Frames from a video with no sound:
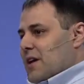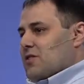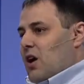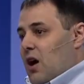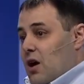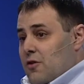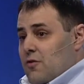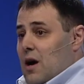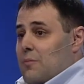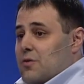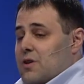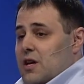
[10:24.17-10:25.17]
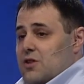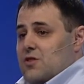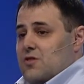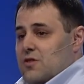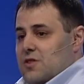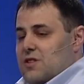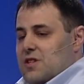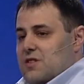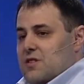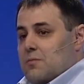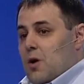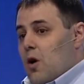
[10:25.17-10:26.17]
affect other applications on the
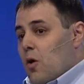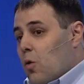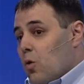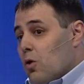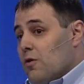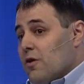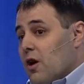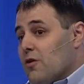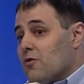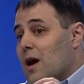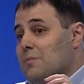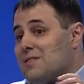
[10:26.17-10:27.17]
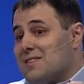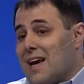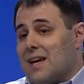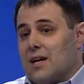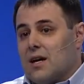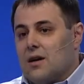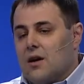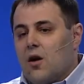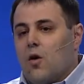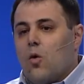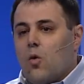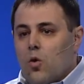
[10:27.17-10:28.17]
system or their other apps' data
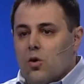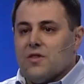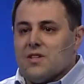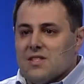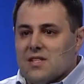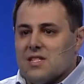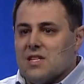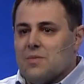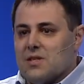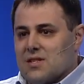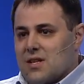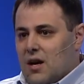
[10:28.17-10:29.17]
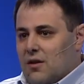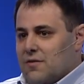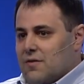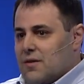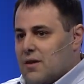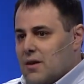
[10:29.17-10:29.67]
or the system itself.